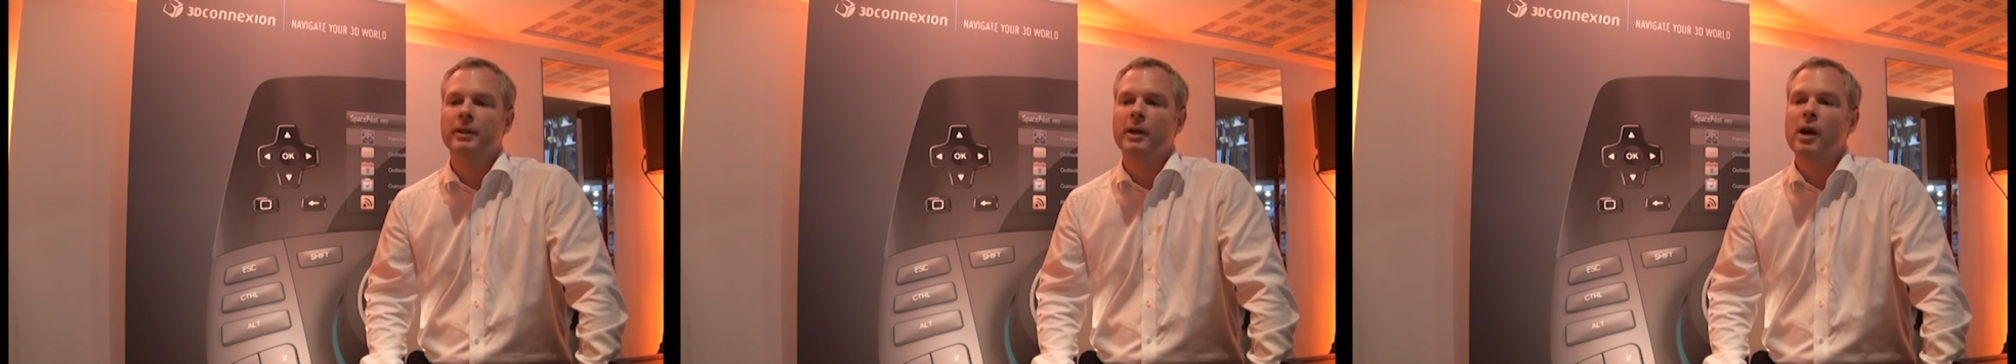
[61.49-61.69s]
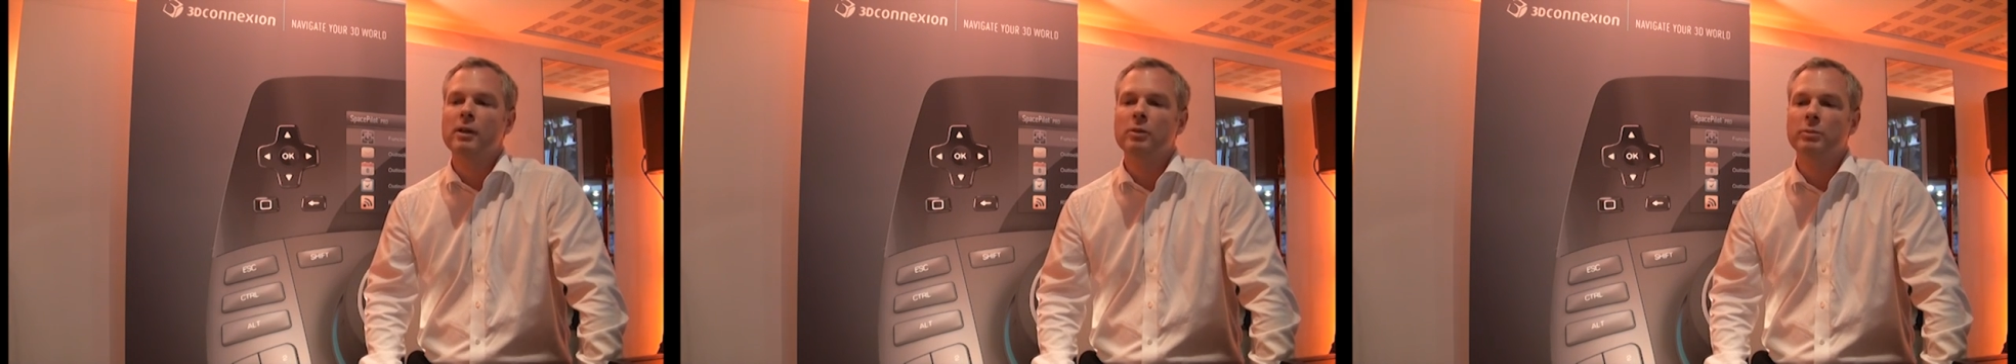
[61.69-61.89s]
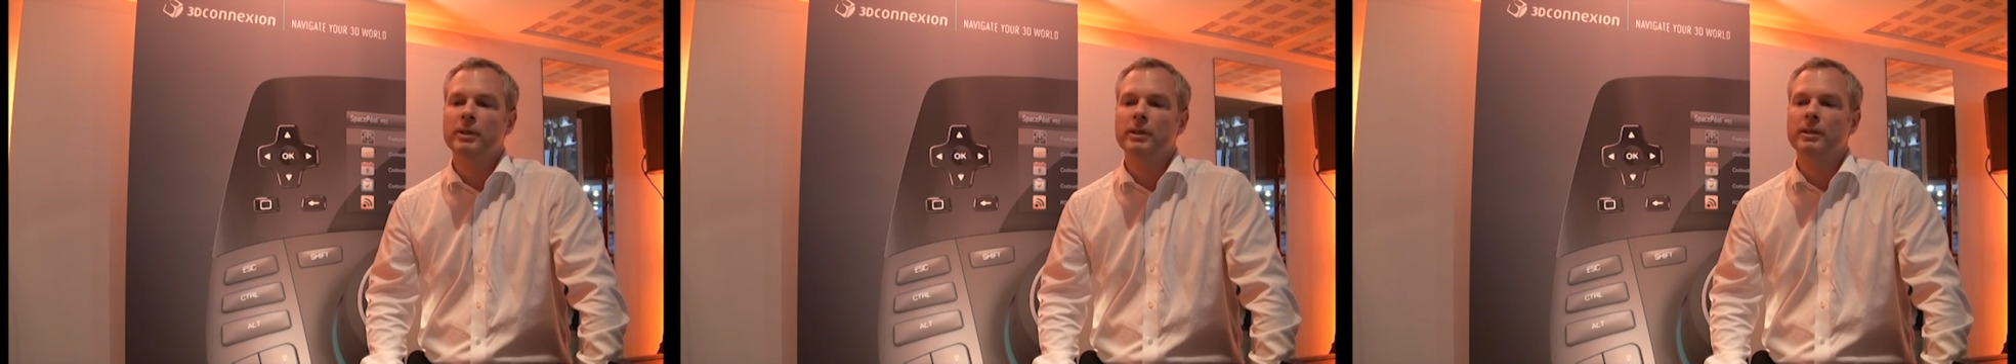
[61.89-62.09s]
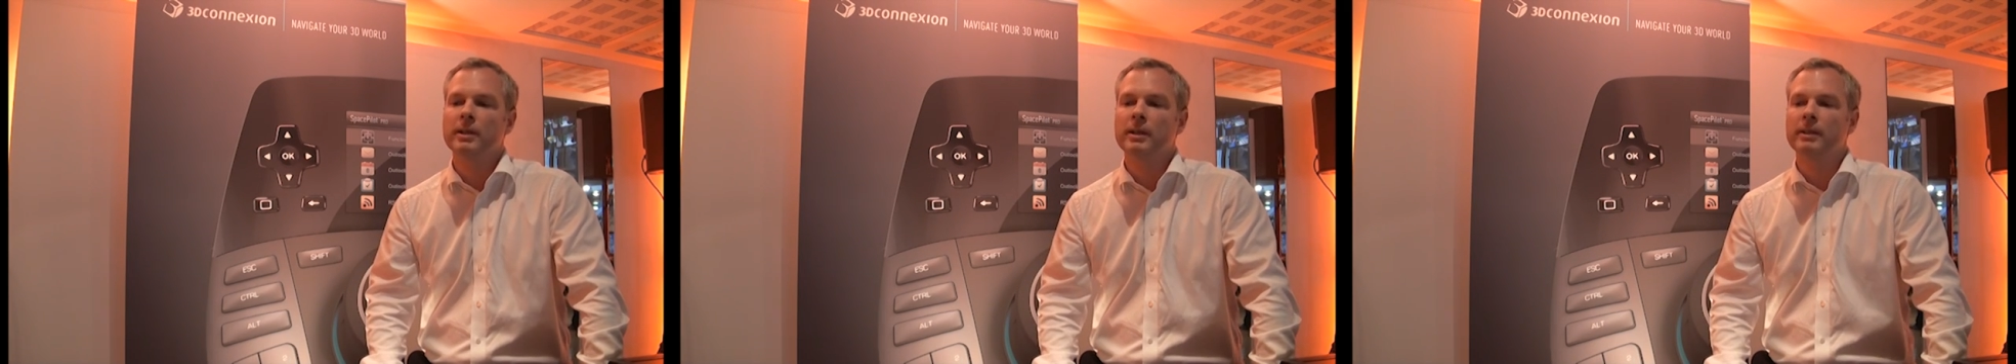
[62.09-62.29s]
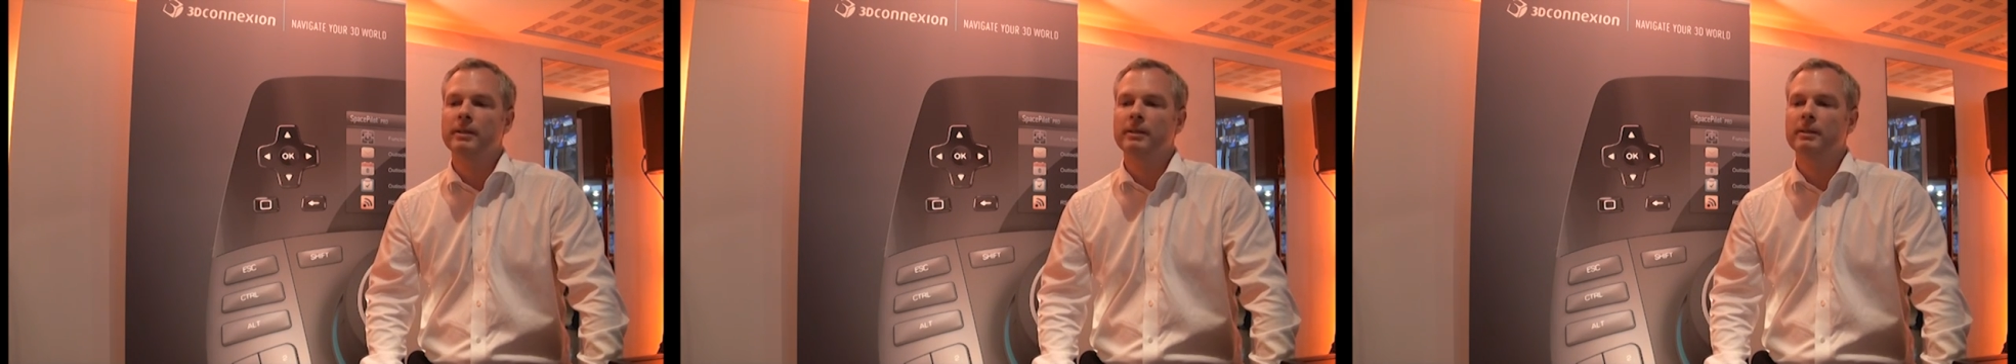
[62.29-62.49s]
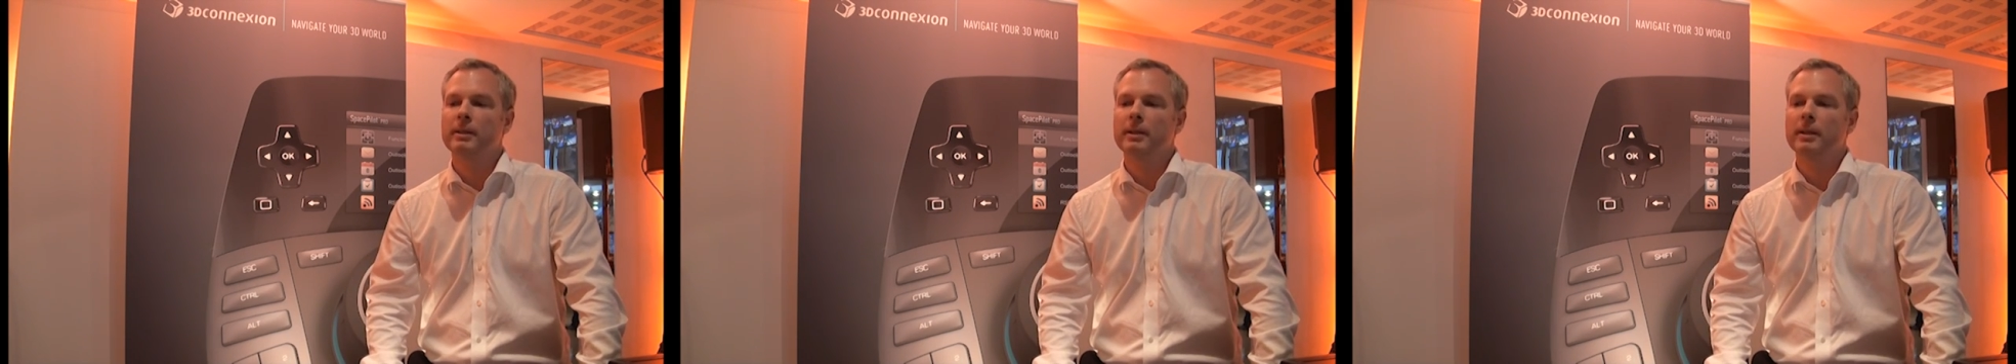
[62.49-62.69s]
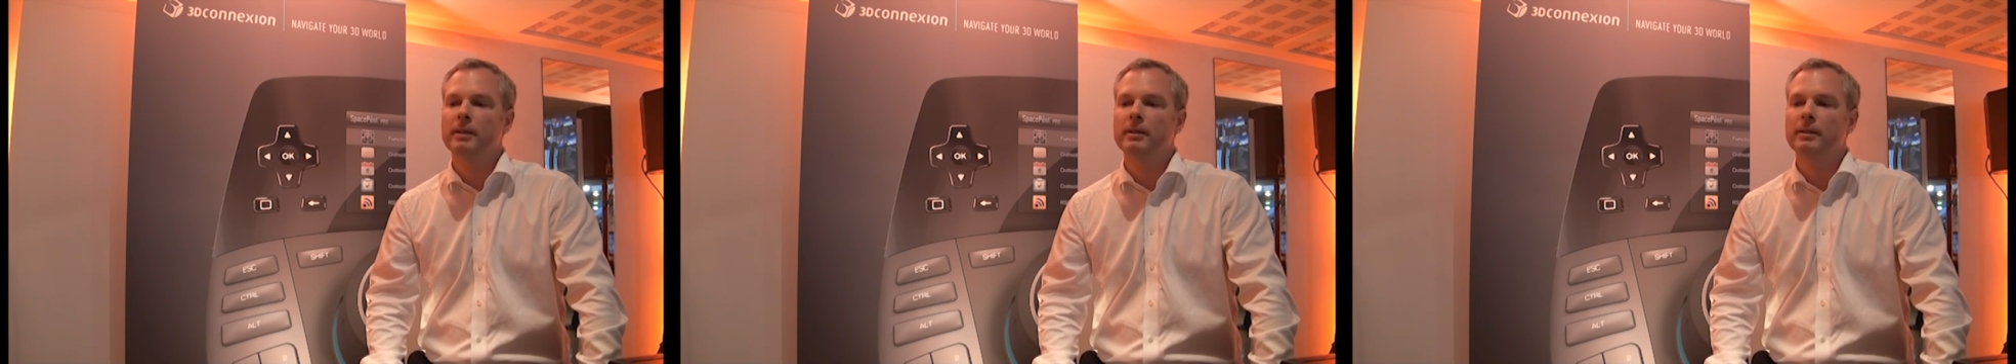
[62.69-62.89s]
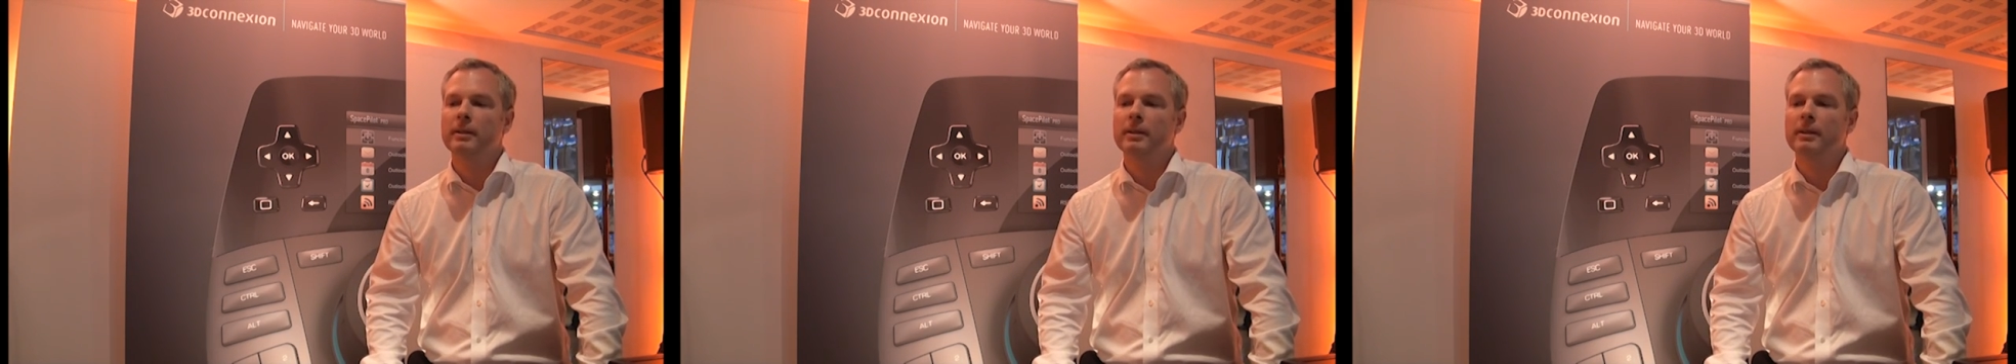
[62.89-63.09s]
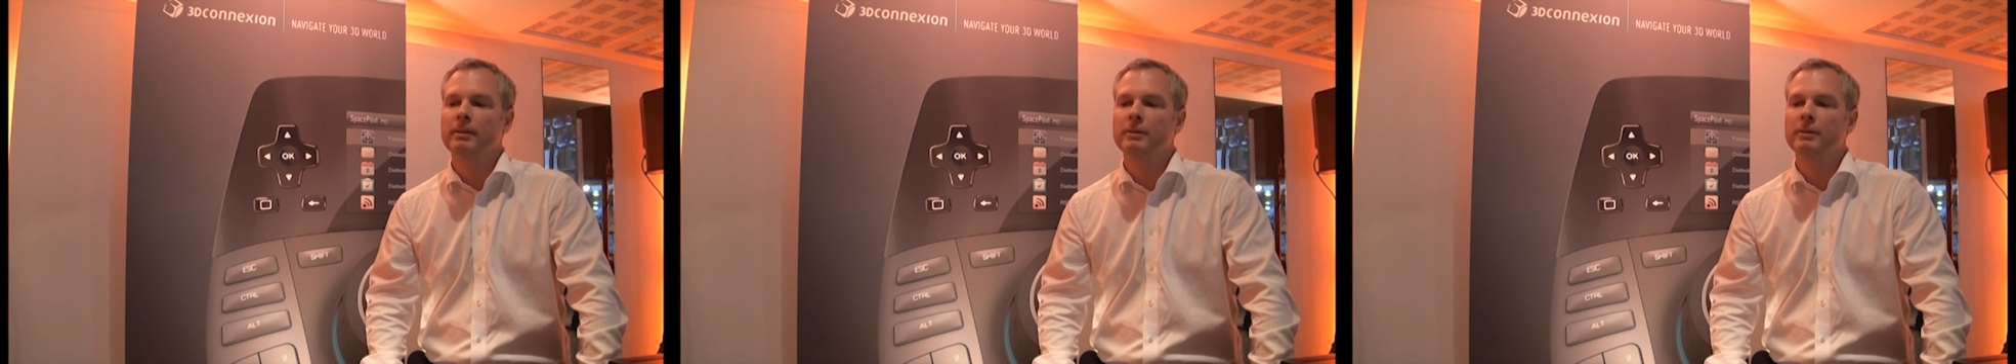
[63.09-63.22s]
ergonomy and